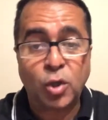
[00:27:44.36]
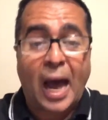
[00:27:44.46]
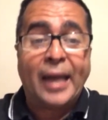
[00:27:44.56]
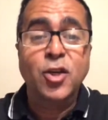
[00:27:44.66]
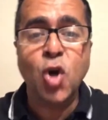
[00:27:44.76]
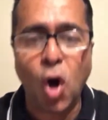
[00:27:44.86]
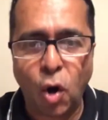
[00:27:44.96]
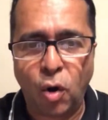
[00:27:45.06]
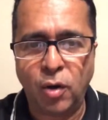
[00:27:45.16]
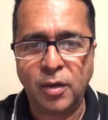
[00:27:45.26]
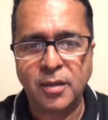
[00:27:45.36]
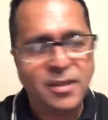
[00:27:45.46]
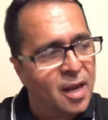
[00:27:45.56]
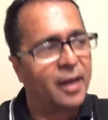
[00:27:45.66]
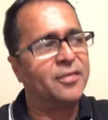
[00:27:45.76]
So I know
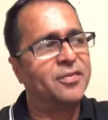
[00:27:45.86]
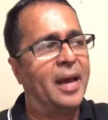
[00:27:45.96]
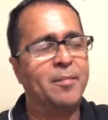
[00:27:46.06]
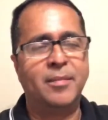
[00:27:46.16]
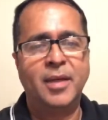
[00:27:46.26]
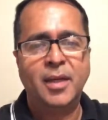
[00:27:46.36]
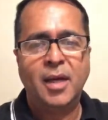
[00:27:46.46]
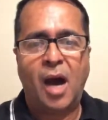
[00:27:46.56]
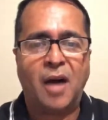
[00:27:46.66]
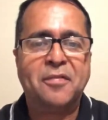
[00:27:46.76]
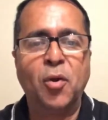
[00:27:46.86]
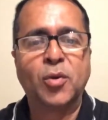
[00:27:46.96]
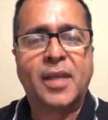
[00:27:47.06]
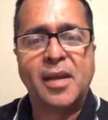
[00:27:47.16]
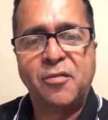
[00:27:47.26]
none of them are
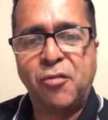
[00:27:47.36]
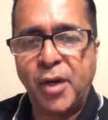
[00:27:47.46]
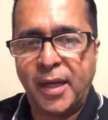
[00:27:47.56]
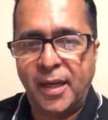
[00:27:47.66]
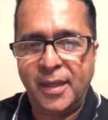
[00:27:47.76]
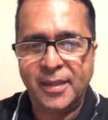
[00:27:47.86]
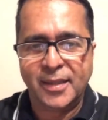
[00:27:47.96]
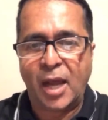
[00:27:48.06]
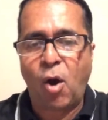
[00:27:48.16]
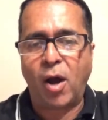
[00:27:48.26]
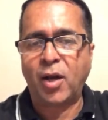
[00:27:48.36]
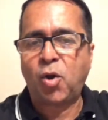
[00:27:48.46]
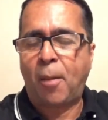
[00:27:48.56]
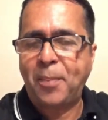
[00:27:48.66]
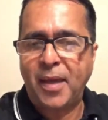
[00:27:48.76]
floating free. They're all
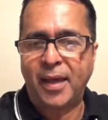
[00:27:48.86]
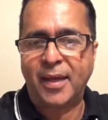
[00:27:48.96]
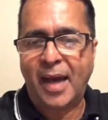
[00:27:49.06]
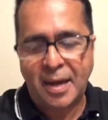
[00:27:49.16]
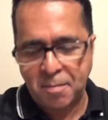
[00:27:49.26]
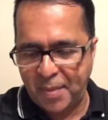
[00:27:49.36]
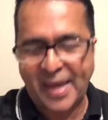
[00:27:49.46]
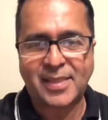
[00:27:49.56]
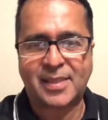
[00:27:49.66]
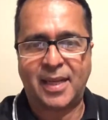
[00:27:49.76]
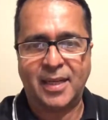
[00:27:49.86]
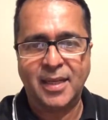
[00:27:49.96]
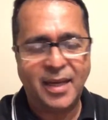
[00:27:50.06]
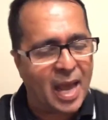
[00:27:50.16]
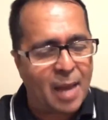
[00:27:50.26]
copying and pasting.
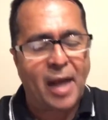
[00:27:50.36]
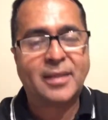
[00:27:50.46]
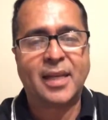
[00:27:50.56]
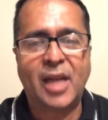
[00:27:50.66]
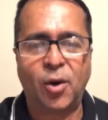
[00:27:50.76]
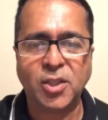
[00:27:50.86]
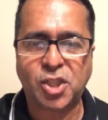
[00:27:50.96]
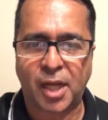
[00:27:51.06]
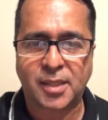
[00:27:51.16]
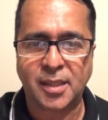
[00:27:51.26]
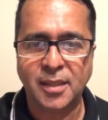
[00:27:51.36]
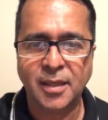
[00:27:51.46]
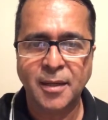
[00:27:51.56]
They're writing their own shit.